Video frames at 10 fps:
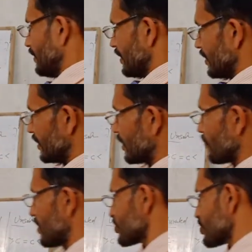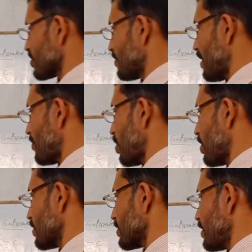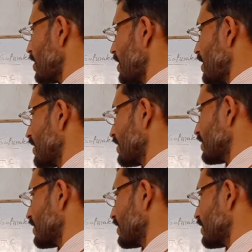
Here one sigma bond and another